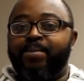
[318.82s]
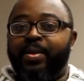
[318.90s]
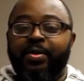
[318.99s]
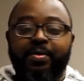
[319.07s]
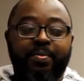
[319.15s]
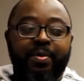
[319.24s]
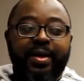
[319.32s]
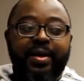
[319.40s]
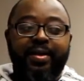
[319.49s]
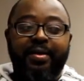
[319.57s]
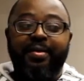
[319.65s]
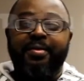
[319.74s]
Good
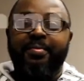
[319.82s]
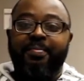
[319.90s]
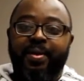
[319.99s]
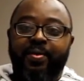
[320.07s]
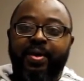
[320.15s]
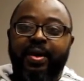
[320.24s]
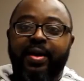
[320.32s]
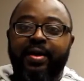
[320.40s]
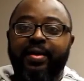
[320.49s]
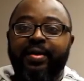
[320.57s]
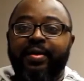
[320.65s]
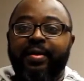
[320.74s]
morning,
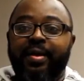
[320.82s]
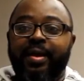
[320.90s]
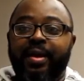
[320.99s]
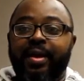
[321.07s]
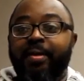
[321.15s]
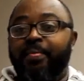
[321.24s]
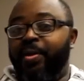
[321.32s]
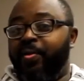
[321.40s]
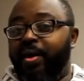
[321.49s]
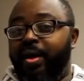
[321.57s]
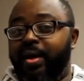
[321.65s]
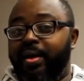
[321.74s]
mangwanani.
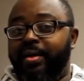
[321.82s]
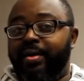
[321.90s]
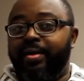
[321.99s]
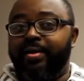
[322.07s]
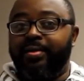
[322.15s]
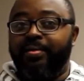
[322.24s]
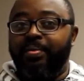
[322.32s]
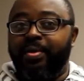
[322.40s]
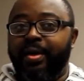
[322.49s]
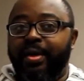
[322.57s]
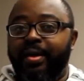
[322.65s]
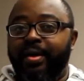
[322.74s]
Mangwanani, good
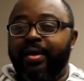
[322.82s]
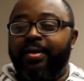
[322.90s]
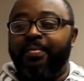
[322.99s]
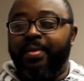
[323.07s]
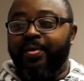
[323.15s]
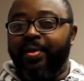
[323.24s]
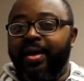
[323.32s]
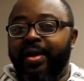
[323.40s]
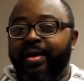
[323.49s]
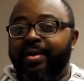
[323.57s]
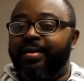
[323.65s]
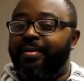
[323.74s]
morning.
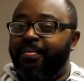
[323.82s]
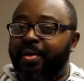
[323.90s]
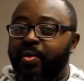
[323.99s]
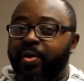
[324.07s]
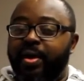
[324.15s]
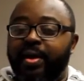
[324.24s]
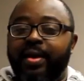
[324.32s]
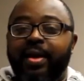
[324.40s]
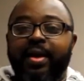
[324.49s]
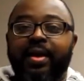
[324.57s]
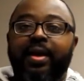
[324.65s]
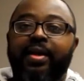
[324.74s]
Mangwanani, mangwanani.
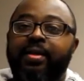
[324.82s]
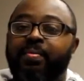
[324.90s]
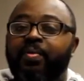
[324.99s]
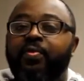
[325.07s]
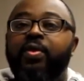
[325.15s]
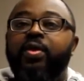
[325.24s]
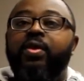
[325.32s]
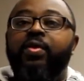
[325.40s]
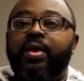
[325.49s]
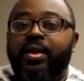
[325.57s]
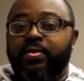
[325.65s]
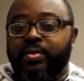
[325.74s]
And then before you
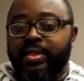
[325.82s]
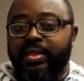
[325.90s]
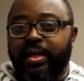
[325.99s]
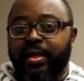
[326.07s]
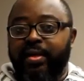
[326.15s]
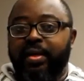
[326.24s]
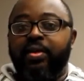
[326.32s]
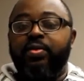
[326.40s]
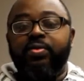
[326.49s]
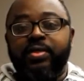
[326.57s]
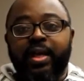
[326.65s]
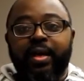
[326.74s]
know it, it'll stick.
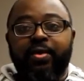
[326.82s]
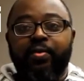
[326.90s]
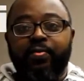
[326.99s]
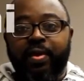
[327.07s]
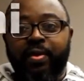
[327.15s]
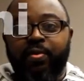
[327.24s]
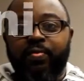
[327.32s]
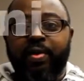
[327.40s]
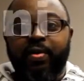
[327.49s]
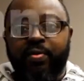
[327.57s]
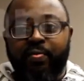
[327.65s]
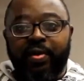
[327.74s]
You say it over and over
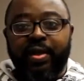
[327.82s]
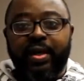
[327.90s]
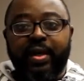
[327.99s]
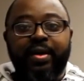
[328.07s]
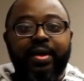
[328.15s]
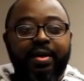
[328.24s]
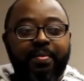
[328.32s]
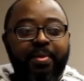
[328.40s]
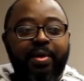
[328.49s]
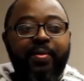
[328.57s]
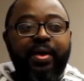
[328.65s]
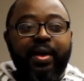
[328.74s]
and over again.
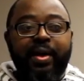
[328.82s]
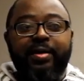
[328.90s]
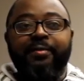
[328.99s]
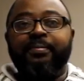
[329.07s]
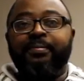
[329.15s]
Mangwanani.